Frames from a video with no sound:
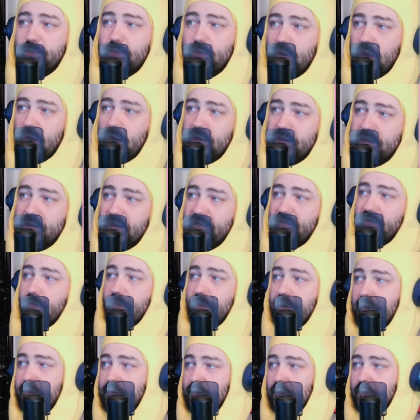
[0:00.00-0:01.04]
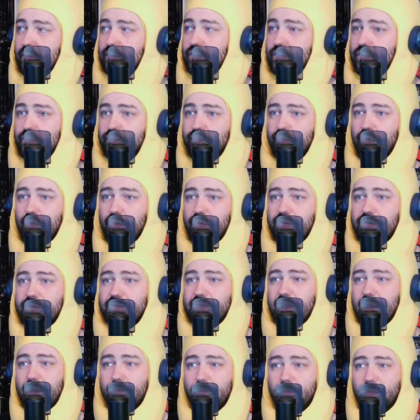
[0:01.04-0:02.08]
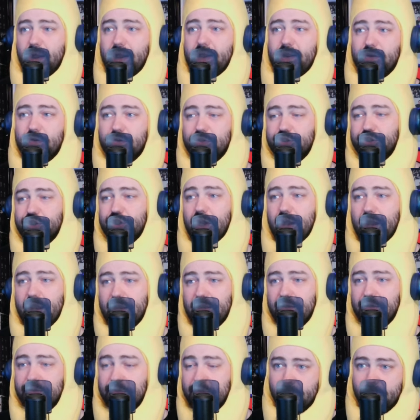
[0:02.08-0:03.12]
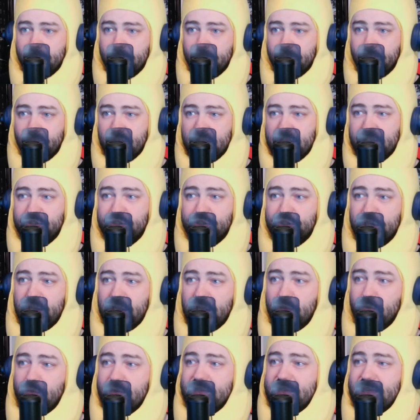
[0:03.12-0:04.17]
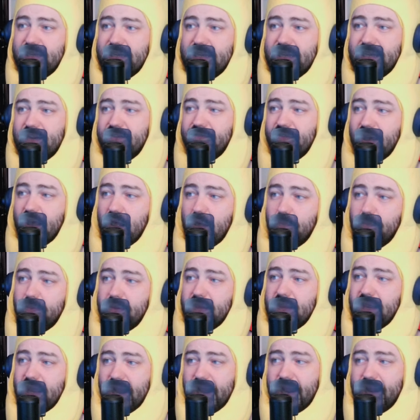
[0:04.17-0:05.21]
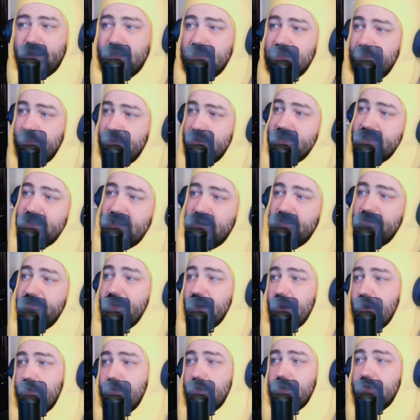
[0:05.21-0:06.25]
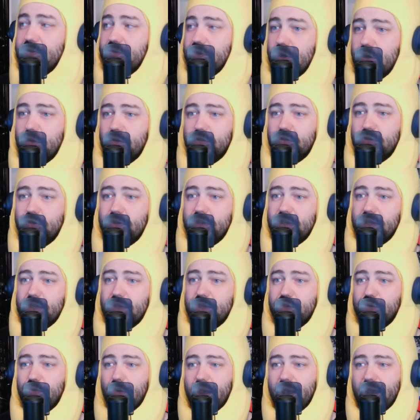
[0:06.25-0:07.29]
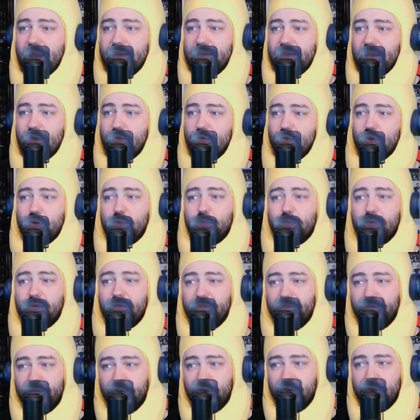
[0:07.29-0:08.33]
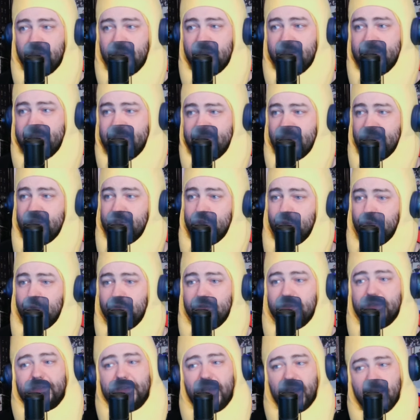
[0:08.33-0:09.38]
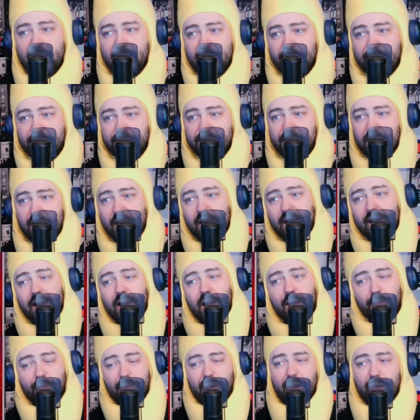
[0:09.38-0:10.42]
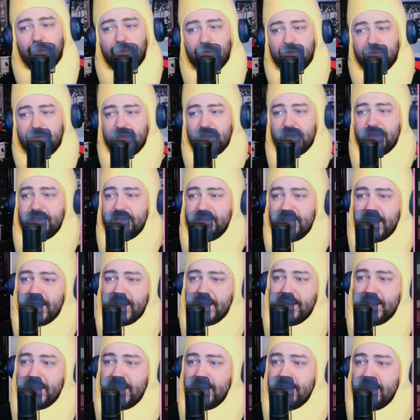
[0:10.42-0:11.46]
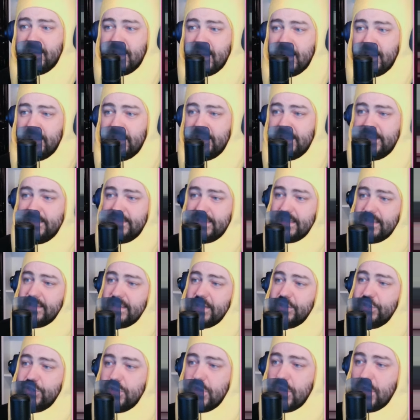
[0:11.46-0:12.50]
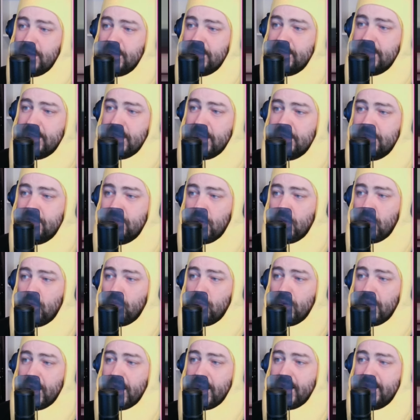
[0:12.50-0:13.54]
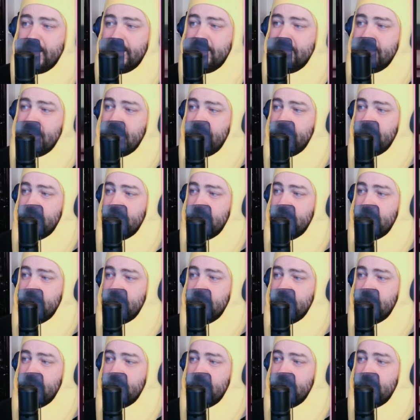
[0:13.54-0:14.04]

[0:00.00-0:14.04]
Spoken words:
conduct from an adult towards a minor child. This child was in need of help and guidance, but instead found an adult looking to act out her perverted sexual desires. Powers said Nutley's alleged conduct was nothing